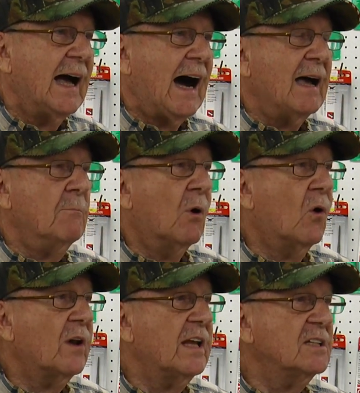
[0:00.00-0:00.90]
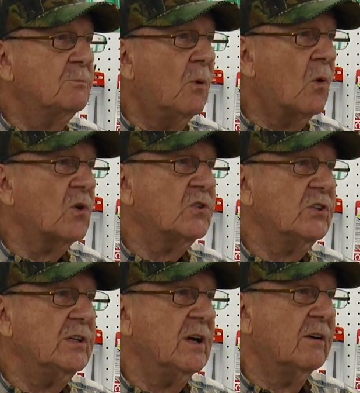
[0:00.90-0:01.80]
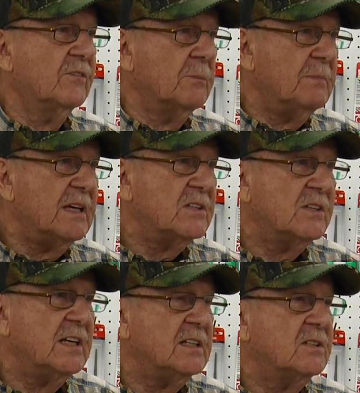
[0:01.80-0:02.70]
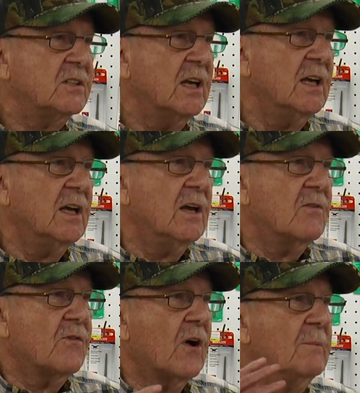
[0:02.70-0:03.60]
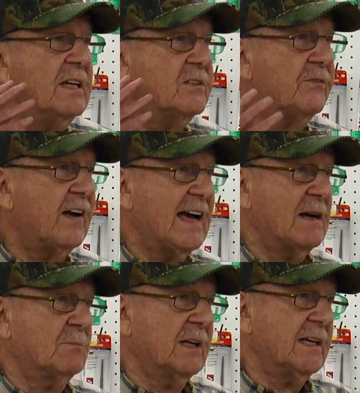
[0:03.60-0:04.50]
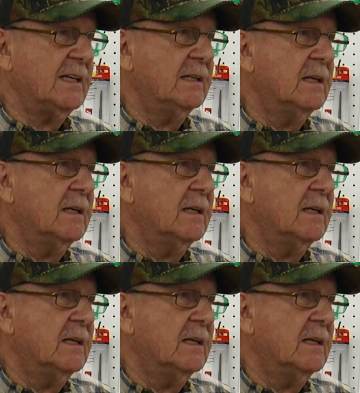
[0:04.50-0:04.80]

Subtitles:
I bought his portion of the business from his family.